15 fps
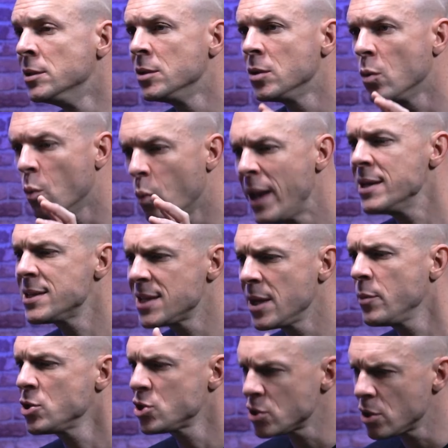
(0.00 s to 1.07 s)
when
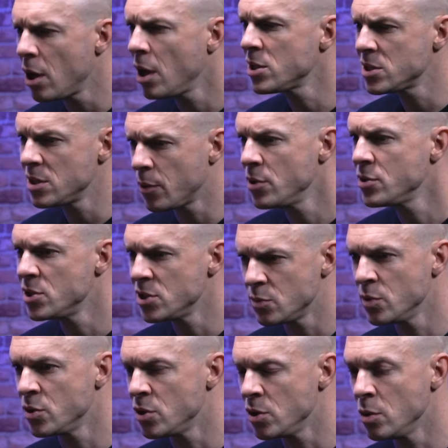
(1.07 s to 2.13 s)
someone starts the process
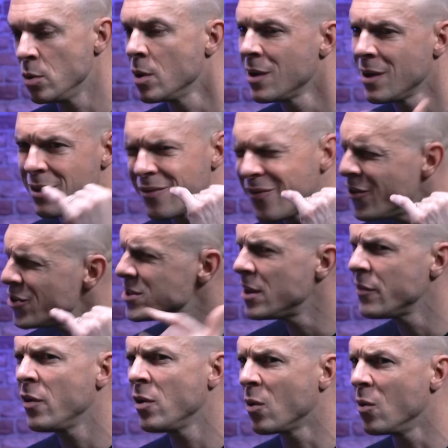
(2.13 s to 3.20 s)
with you, First
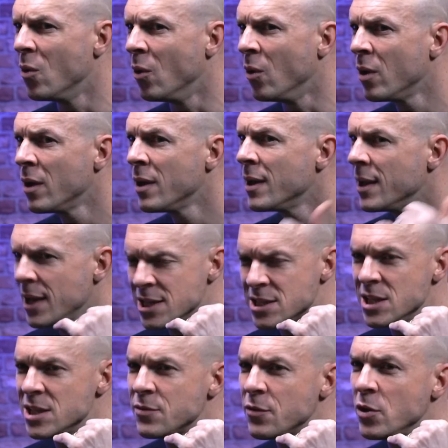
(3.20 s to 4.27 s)
telephone call. Is
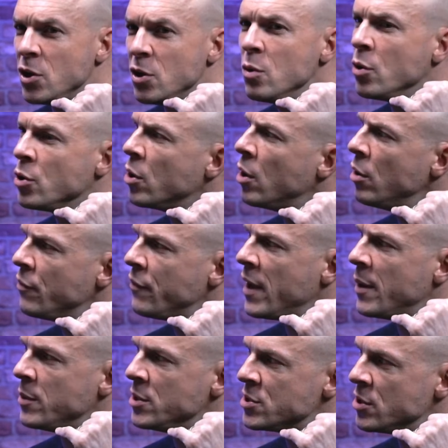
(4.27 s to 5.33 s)
this for you or your whole
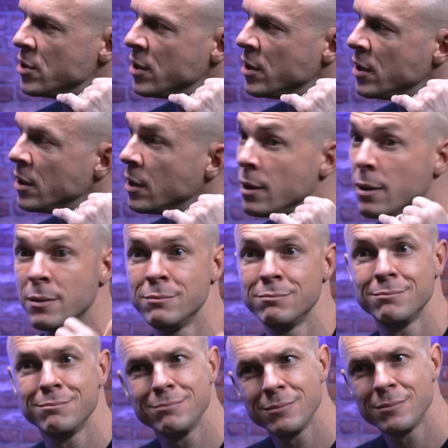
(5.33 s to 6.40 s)
family, sir?
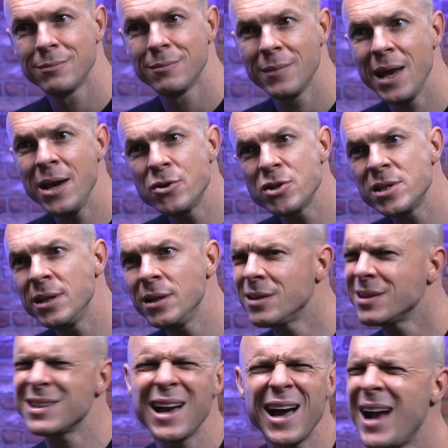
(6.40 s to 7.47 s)
Interesting,
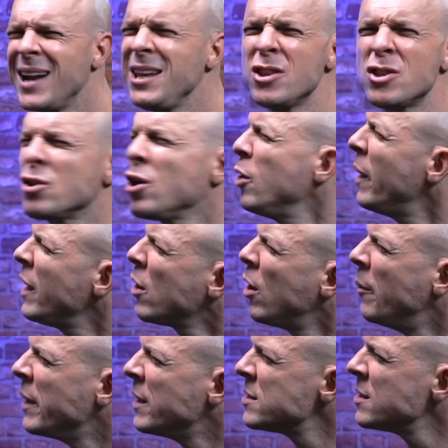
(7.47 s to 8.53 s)
tiny throwaway
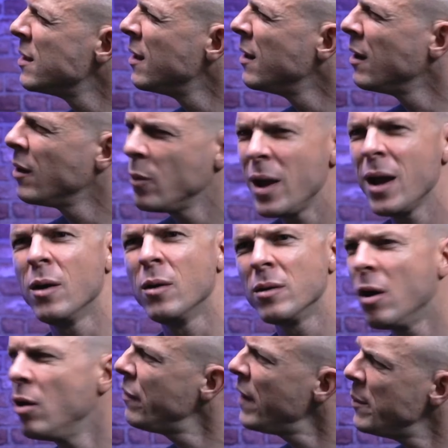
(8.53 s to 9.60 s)
comment. Wow,
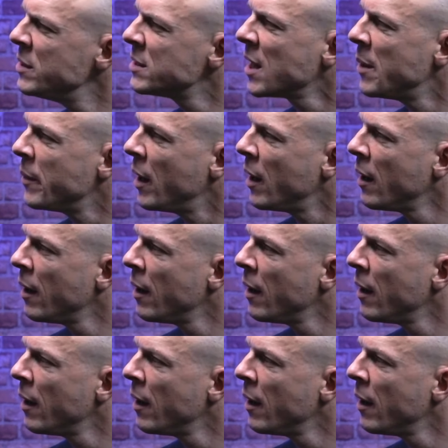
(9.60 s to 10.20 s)
whole family's come here.